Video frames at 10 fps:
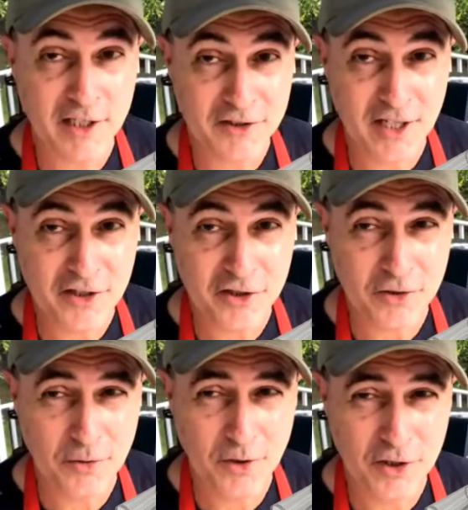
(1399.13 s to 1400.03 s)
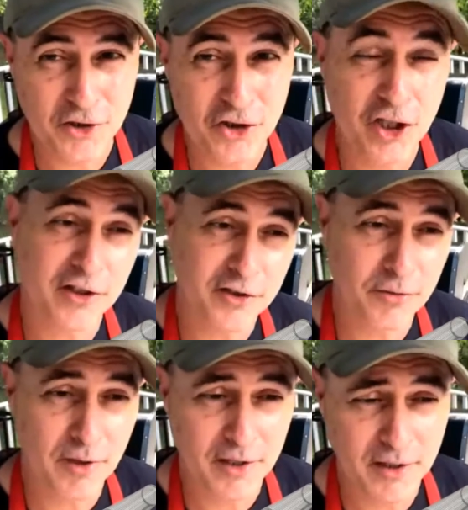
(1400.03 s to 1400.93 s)
extension cords just
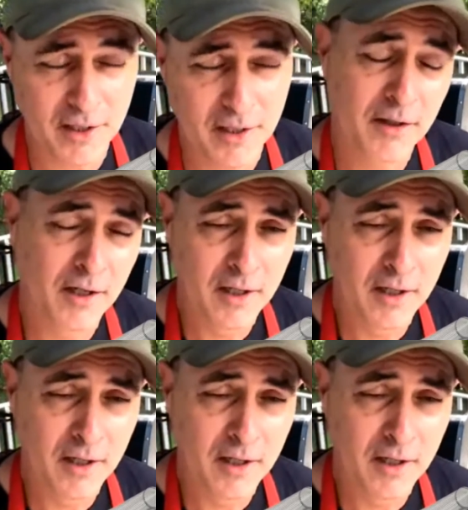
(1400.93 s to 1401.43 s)
to run their